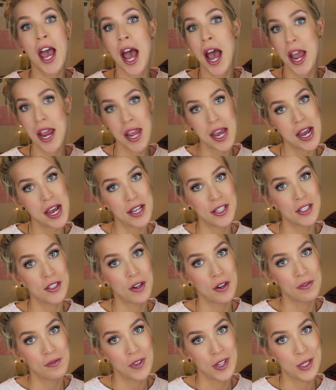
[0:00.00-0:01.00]
I asked
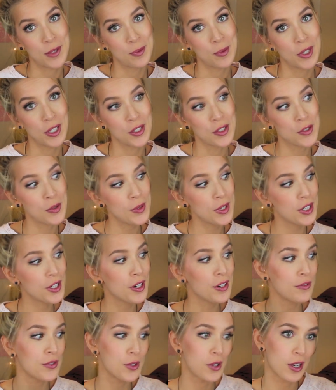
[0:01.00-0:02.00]
on Facebook and Twitter
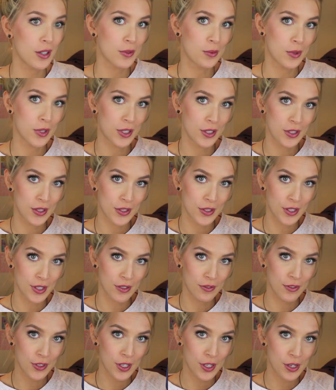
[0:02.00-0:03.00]
if you guys wanted to see
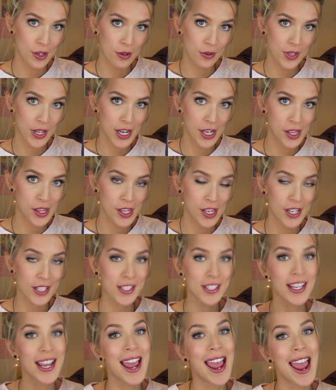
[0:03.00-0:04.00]
a video like
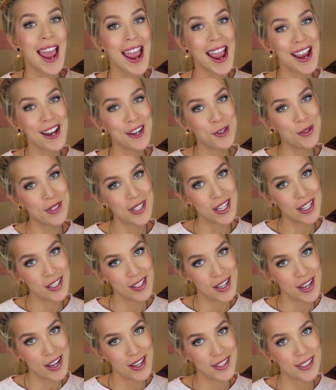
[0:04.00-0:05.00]
this, and you said
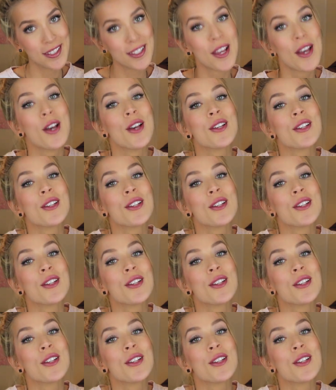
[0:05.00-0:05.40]
yes.